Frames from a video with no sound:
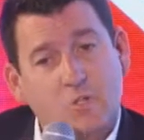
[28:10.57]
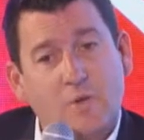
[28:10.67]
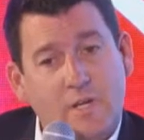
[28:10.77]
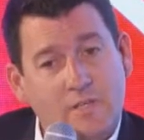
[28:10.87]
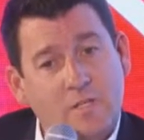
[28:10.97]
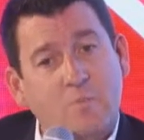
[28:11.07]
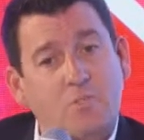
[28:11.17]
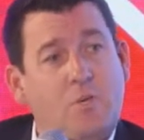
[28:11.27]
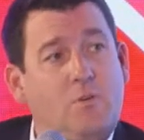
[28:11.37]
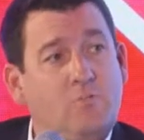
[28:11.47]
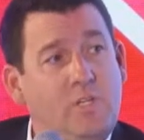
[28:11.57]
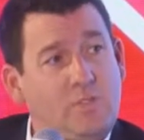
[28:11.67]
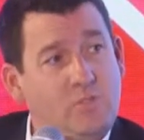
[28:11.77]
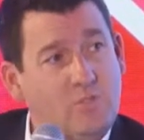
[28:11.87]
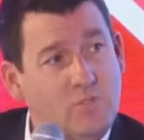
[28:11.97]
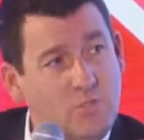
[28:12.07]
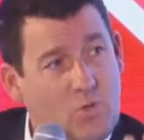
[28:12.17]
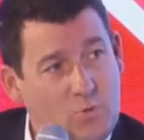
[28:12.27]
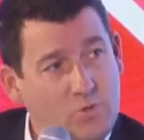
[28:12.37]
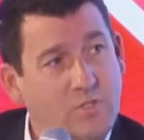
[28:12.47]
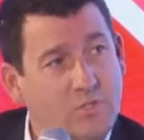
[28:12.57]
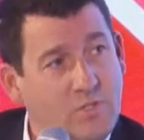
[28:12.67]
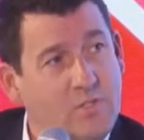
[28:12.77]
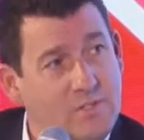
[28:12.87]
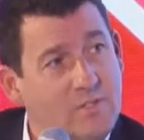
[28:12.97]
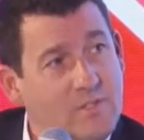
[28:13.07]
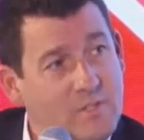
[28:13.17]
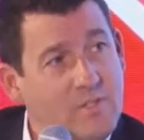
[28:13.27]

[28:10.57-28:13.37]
integrating themselves into this holistic